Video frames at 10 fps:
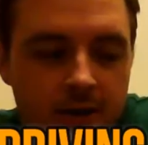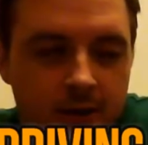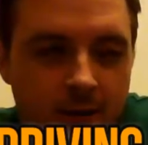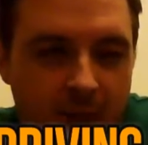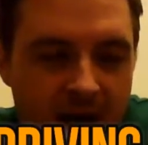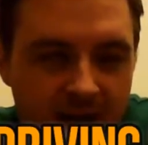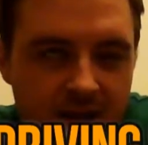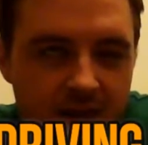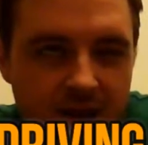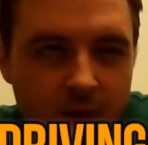the past
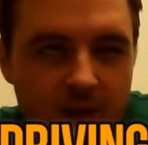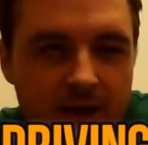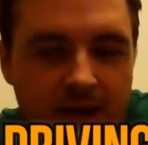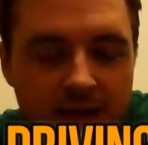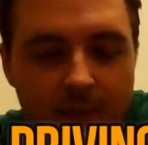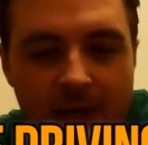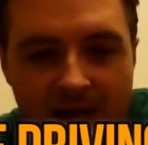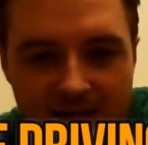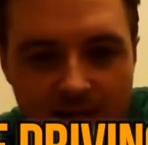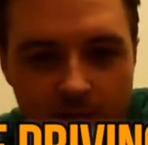continuous and the
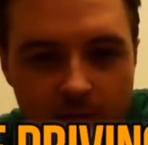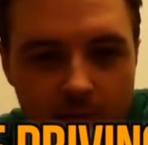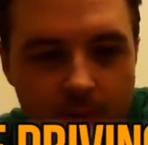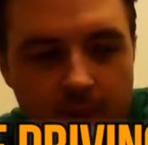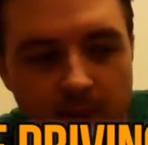past simple.